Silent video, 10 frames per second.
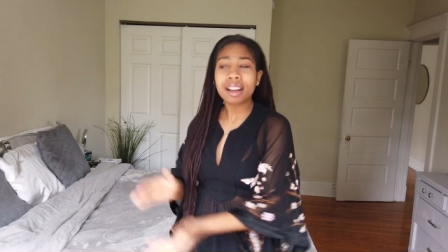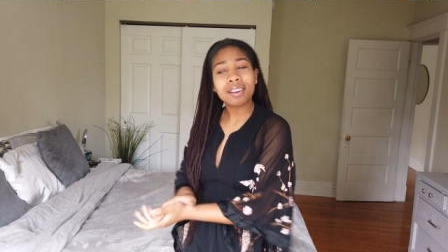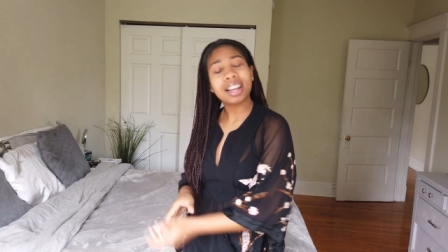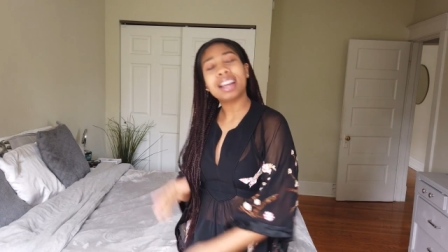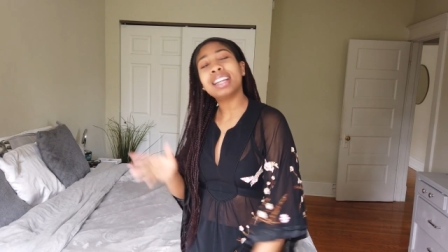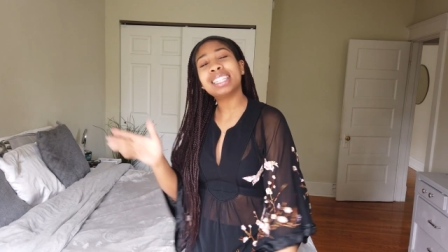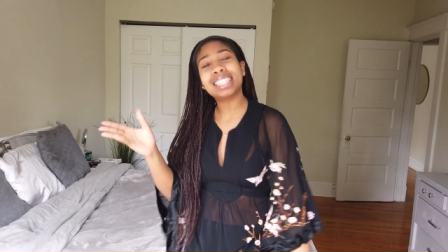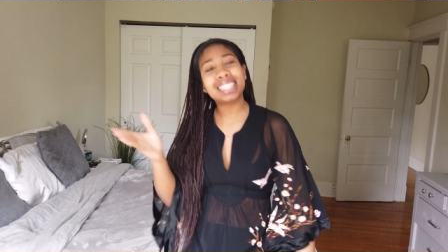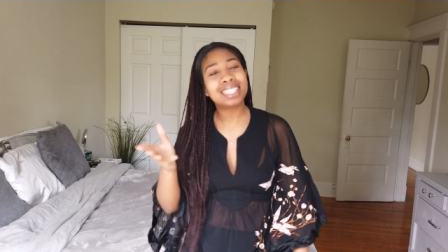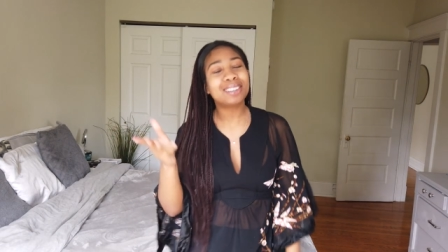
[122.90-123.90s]
like, okay,
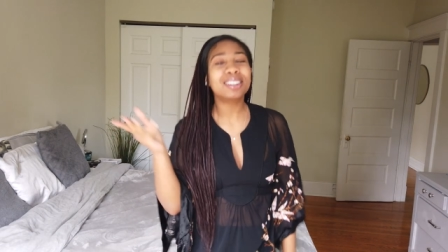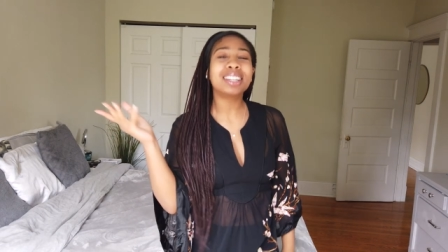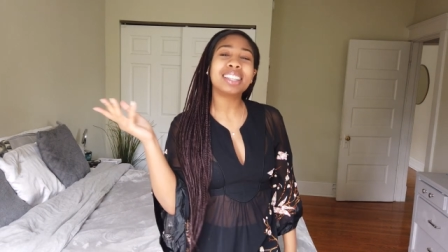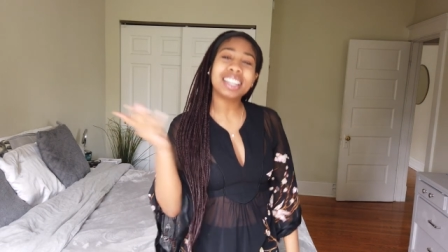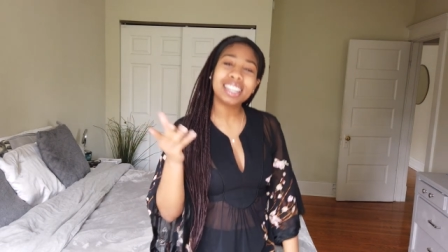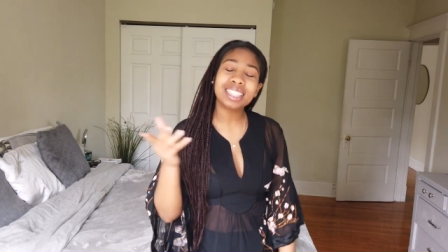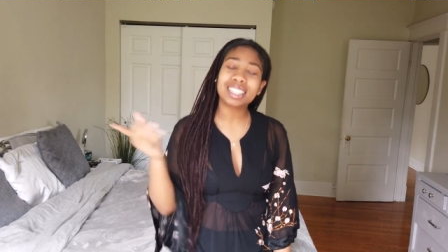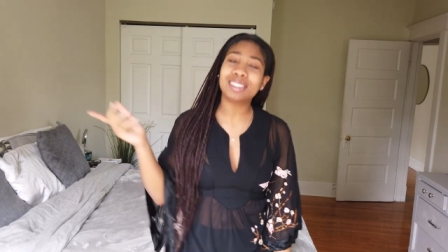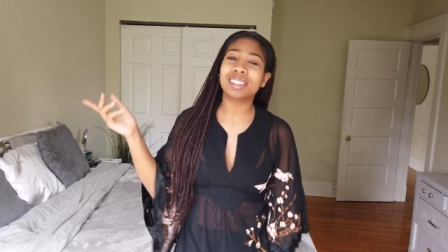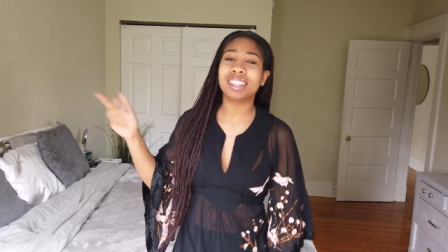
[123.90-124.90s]
Issa, she doing her thing,
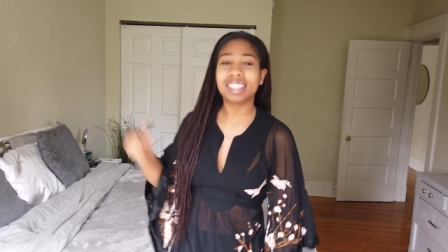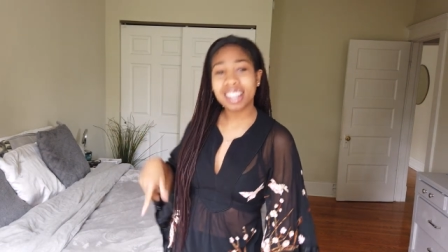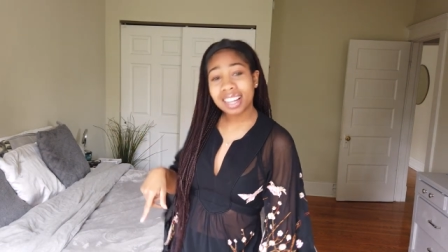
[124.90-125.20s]
she doing her